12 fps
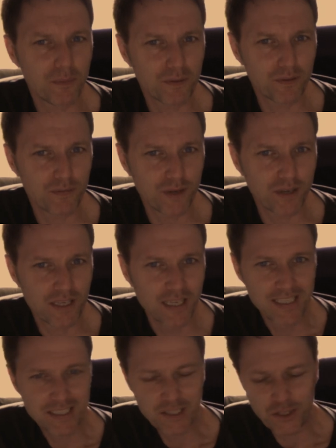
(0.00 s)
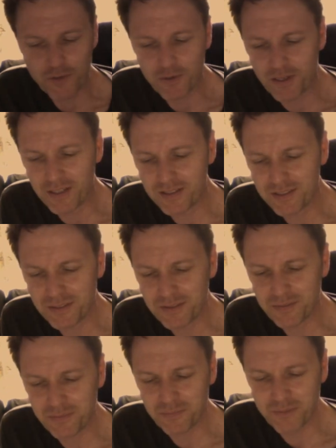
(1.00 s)
of very,
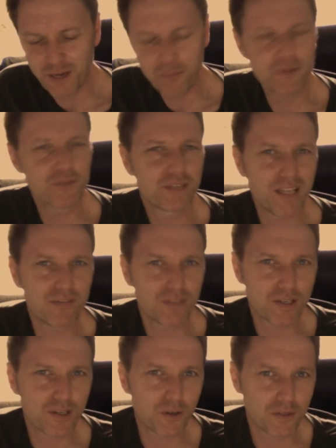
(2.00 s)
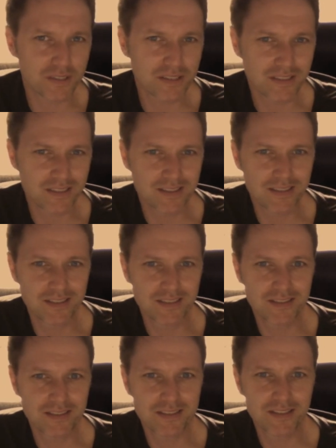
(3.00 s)
couple of clever clogs,
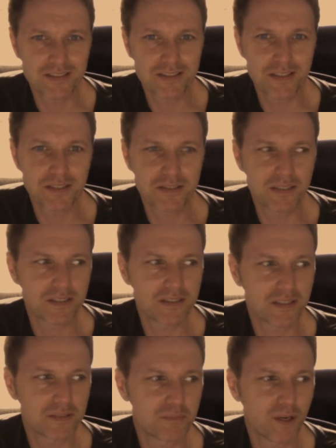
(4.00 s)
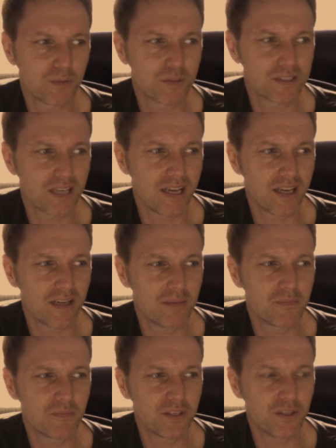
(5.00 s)
as I would say.
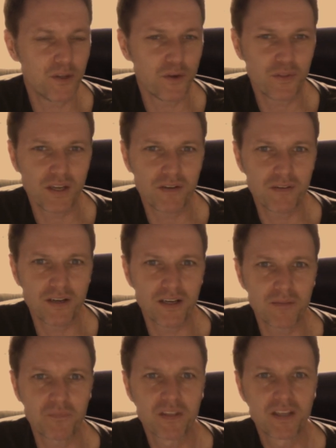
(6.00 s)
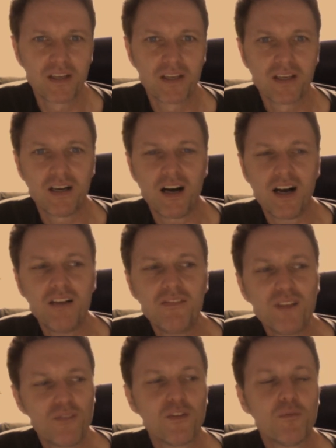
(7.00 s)
They're I've
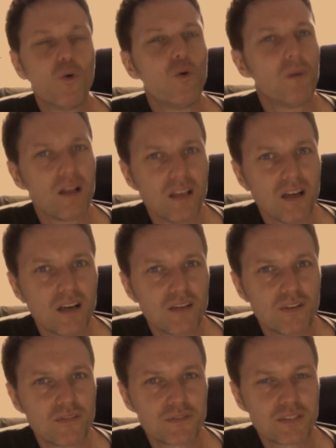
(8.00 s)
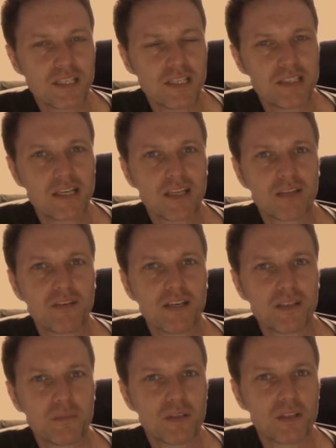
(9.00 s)
loved them all my life. Steely Dan I've had
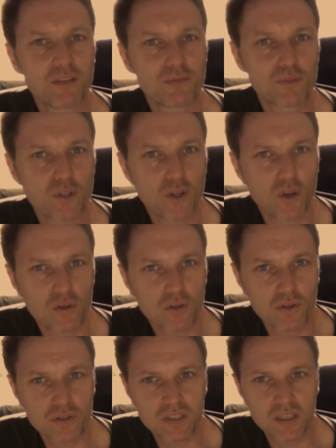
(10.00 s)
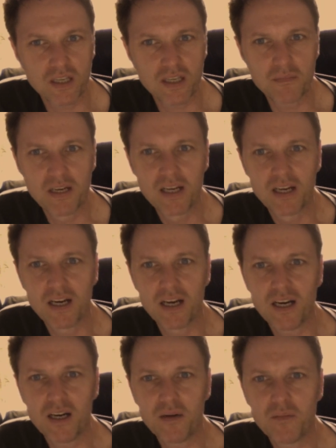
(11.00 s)
in my life for a long time.
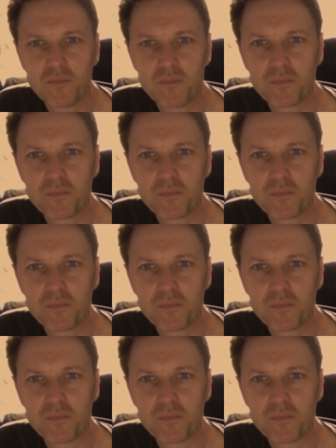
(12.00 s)
And